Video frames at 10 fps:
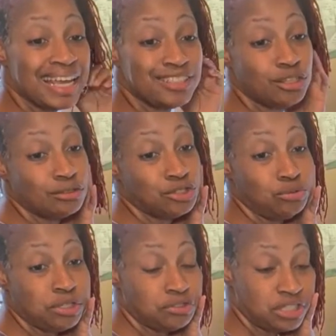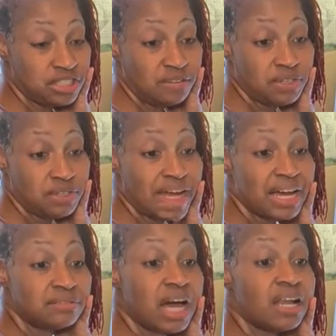and your
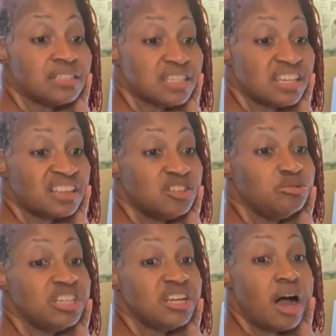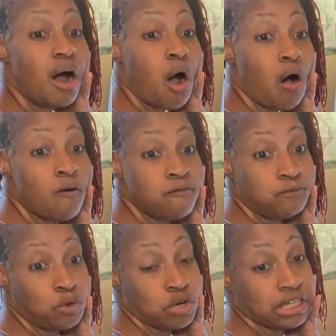$275 included all
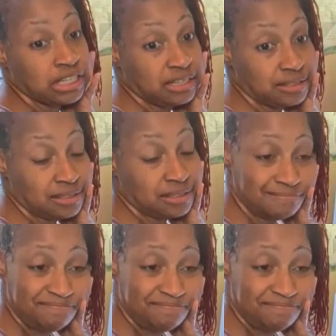four kids.